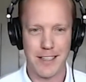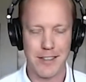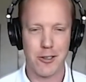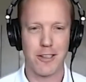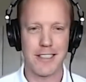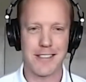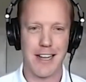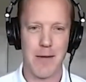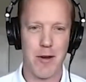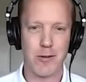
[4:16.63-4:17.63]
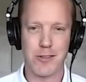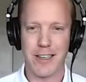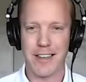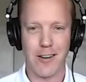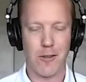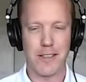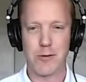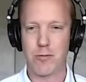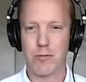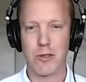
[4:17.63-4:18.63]
And during this time, I was looking at all these
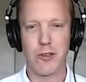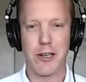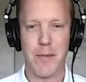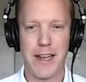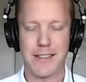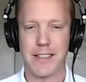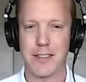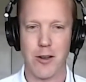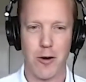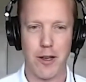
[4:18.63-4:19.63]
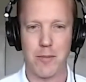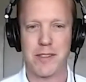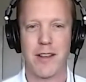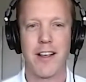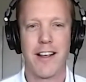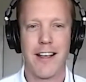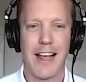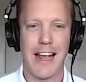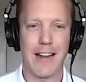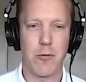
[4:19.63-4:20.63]
really amazing startups.
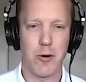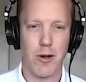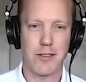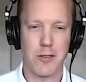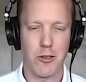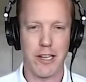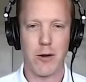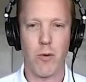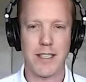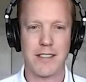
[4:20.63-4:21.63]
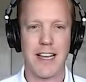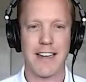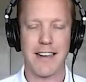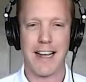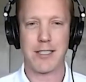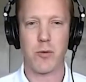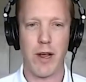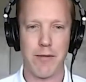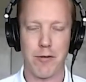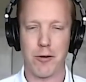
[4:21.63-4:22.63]
And we were also looking, what's that next
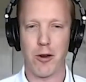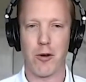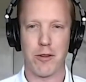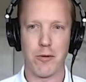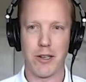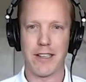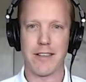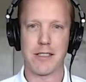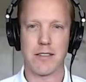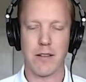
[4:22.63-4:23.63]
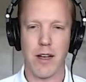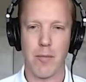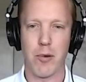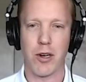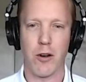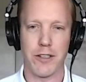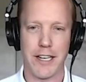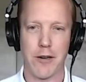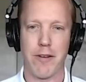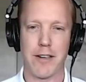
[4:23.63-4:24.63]
wave of growth? You look at this book called
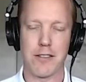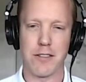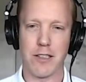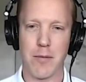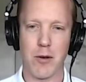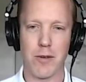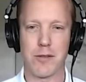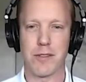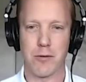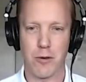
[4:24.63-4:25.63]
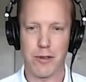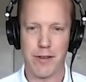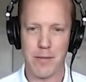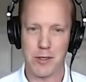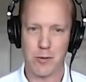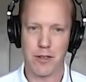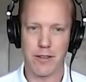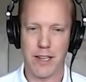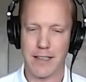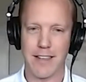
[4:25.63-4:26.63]
Innovator's Dilemma, which was a really famous
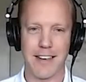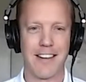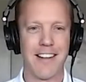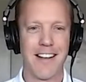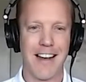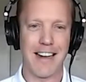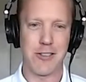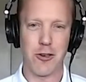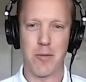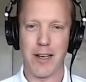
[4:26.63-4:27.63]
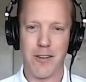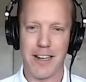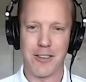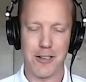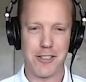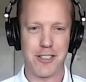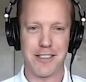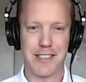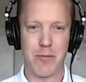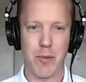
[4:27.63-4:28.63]
one that I enjoyed by Clayton Christensen.